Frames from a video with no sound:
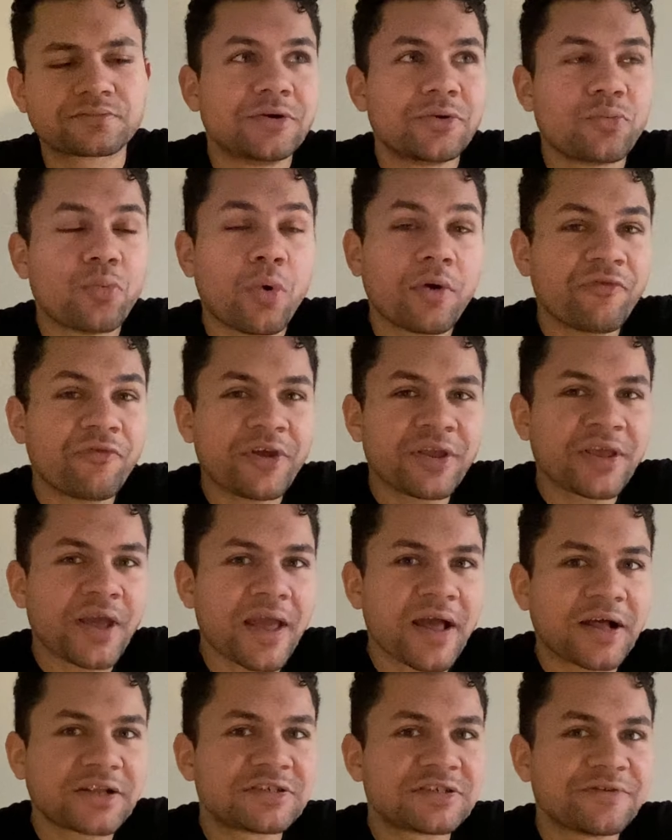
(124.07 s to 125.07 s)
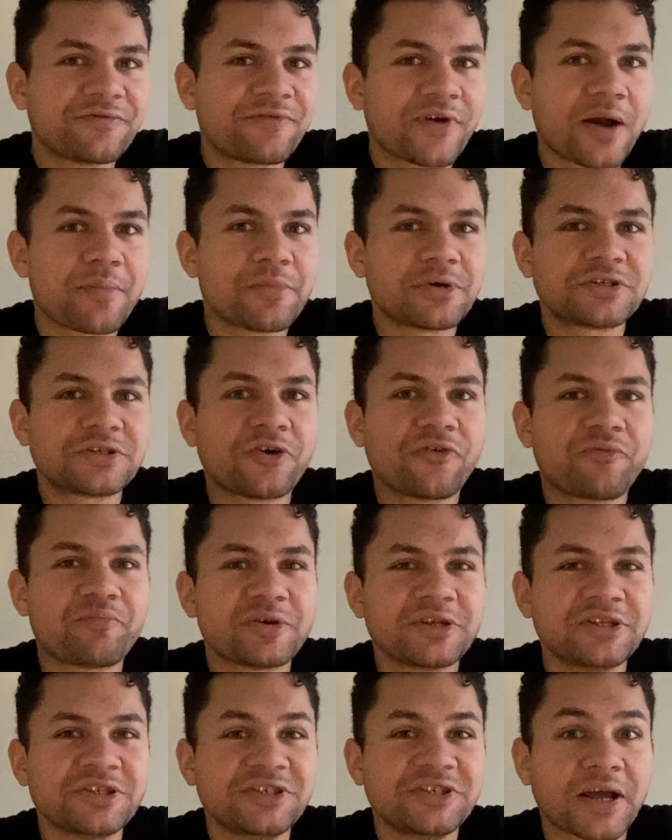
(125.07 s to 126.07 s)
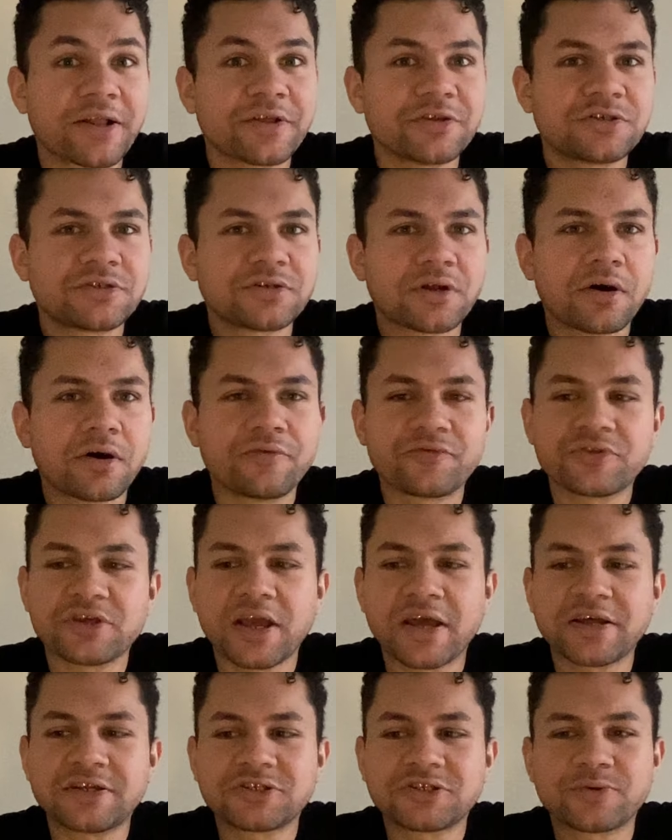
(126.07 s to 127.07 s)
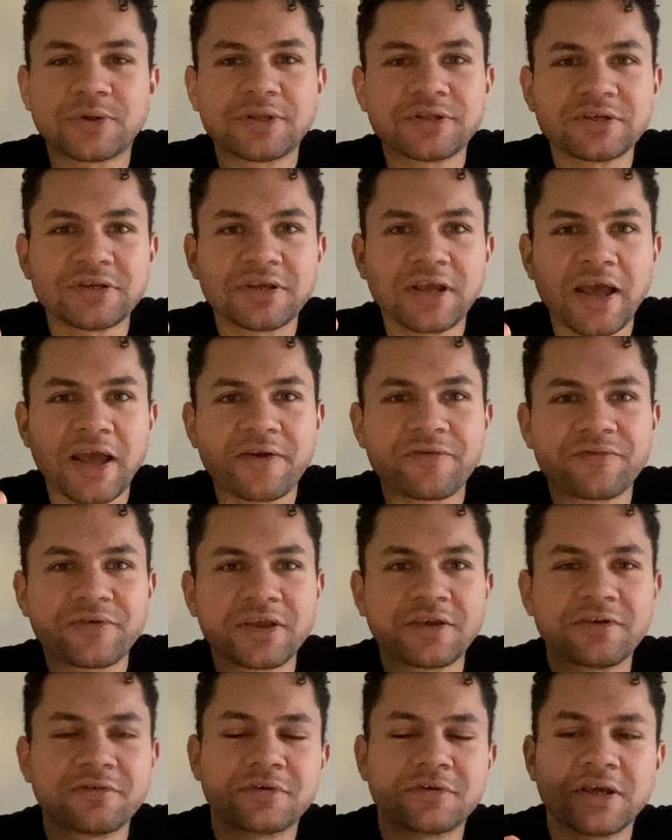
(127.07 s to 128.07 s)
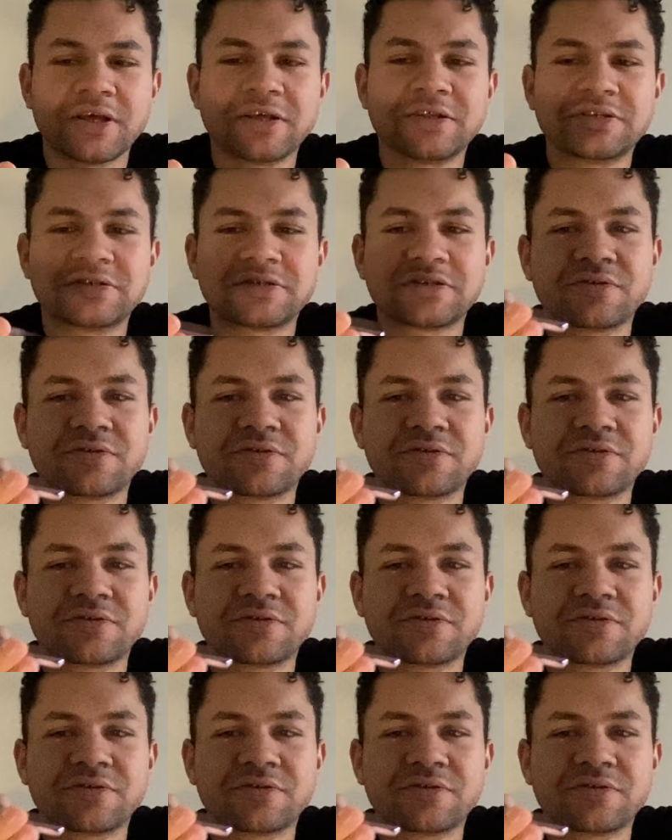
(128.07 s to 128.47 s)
One thing I actually find myself being jealous of the S20 FE is